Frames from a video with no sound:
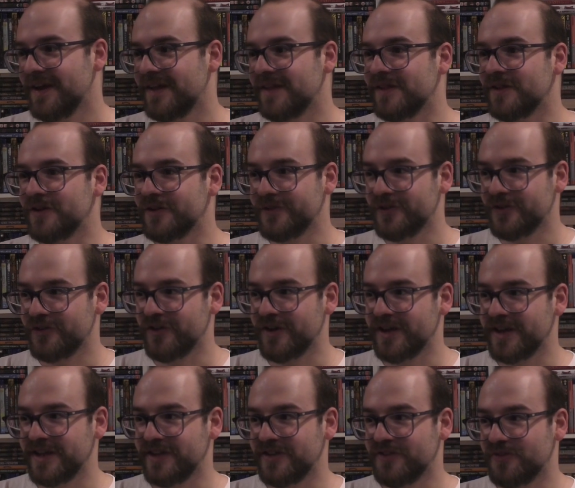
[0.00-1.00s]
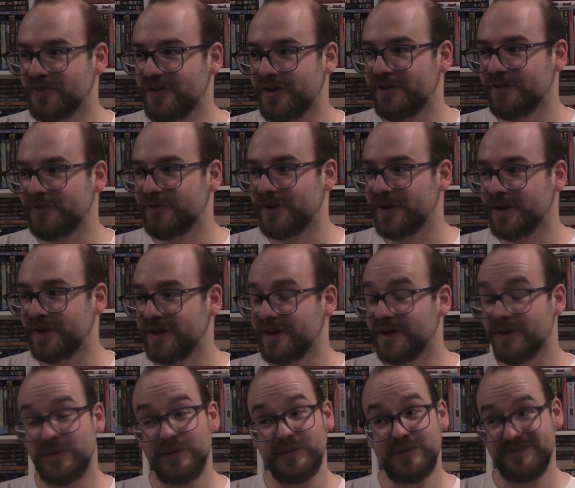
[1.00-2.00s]
A lot of Australians are angry,
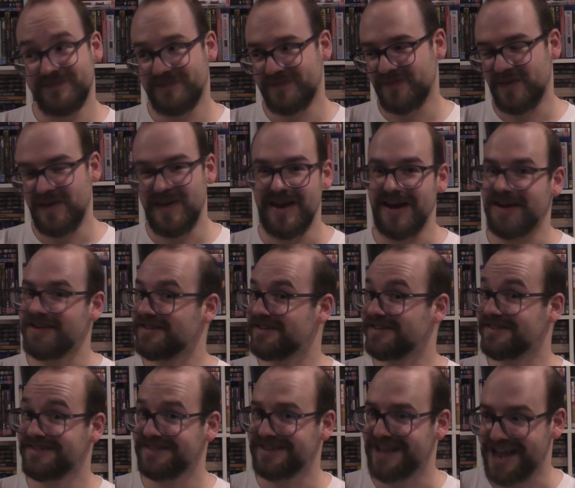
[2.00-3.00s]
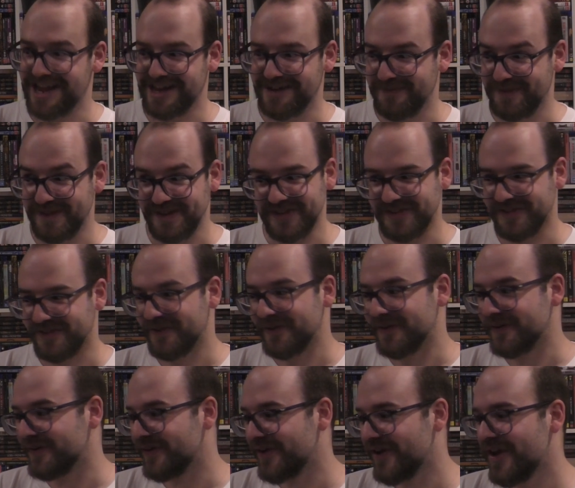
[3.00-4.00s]
understandably
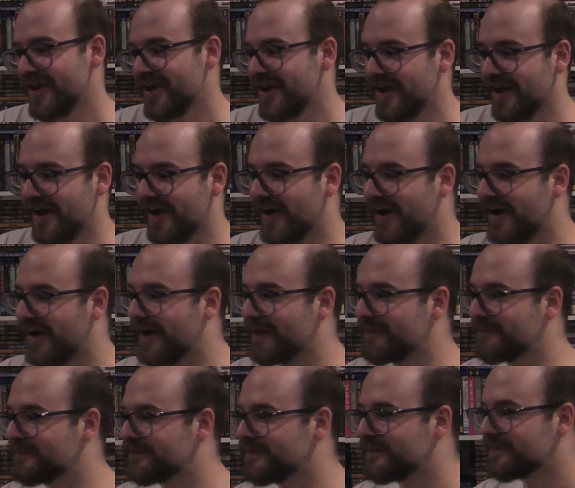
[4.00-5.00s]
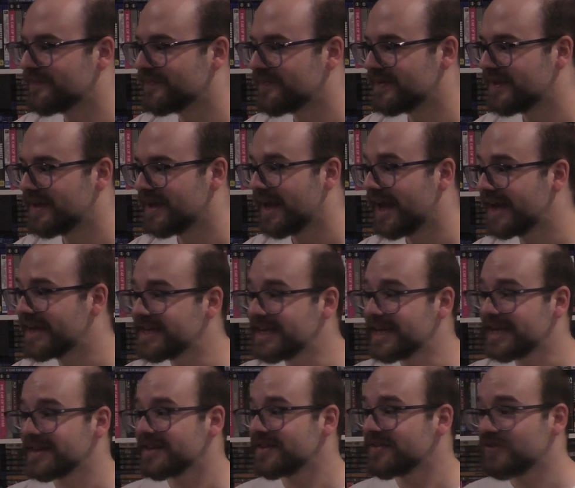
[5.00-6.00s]
so. And
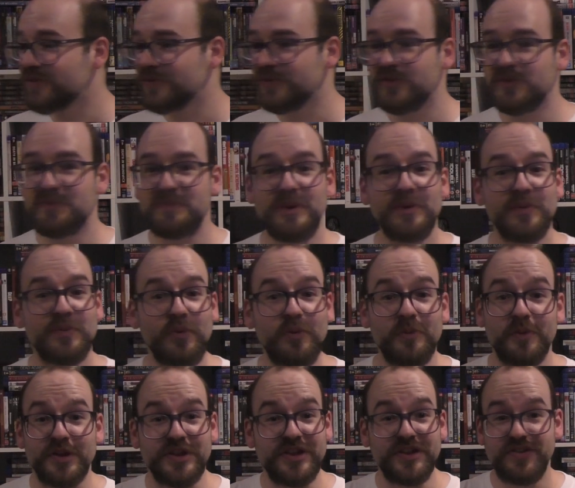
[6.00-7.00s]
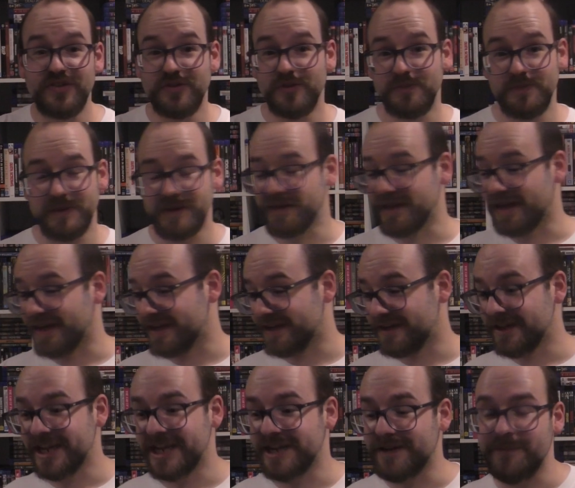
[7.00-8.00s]
again, this could just be a rumor. This could be
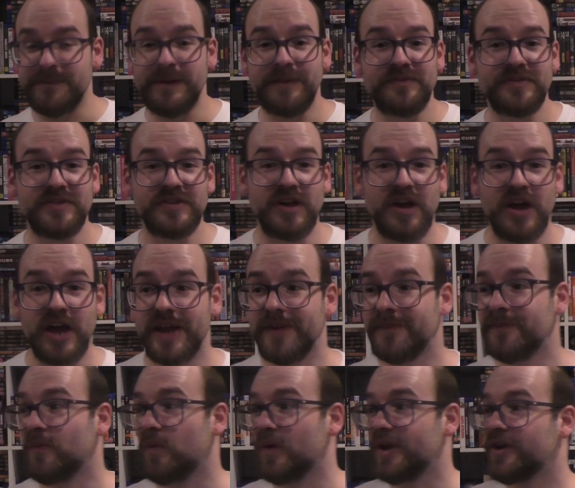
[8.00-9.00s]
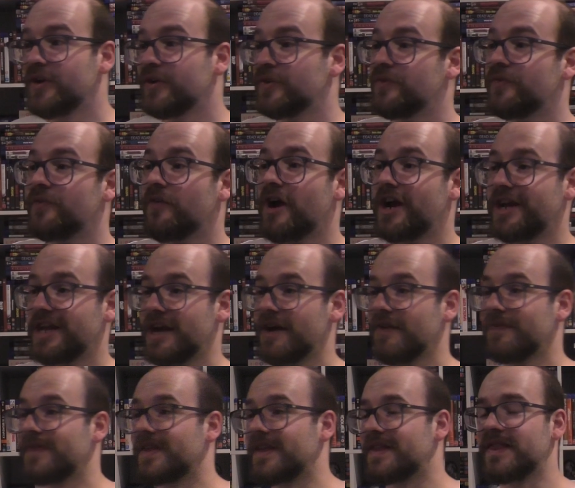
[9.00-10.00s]
like, in a month's time, we could find
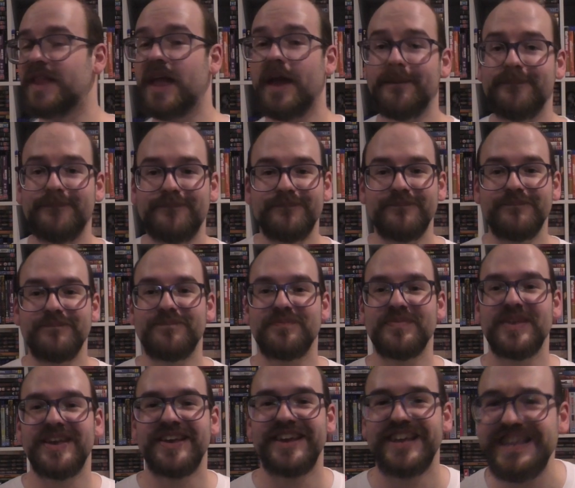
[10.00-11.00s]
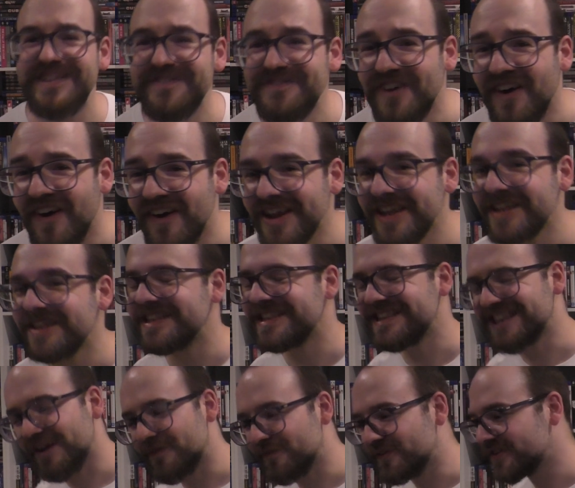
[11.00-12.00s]
out that, nah, it's fine.
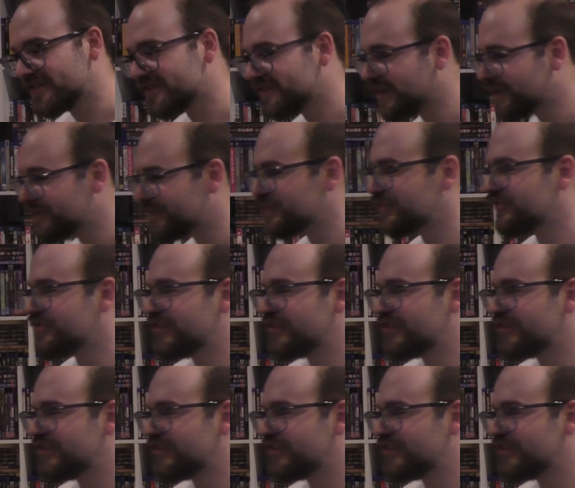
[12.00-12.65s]
Nothing's